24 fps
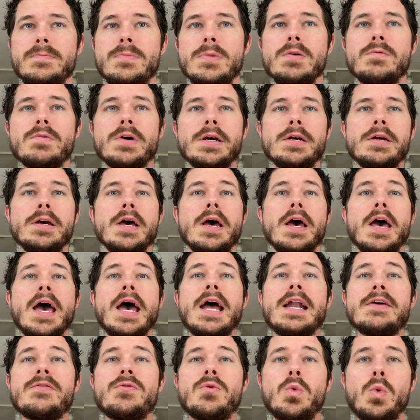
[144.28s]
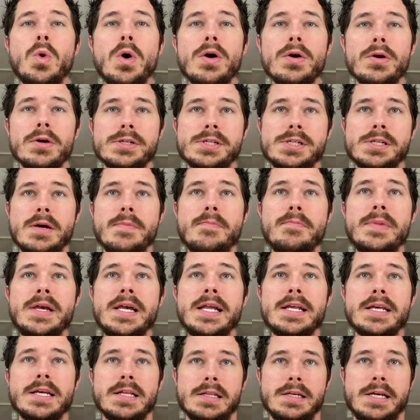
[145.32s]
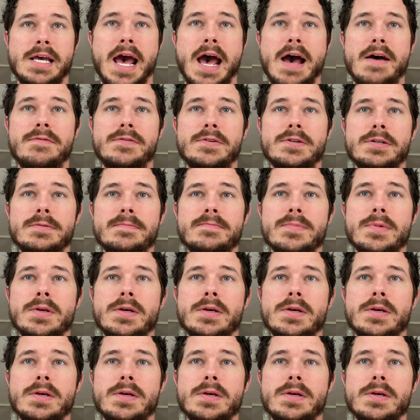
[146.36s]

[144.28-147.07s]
right? And if worse, immediately after,